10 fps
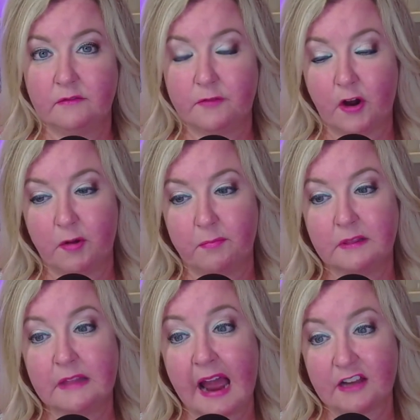from
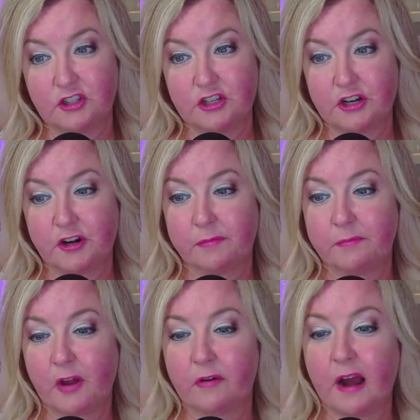last year.
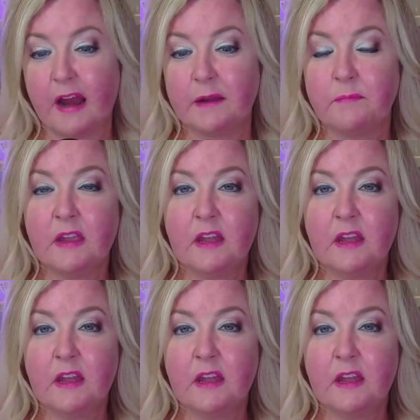All right.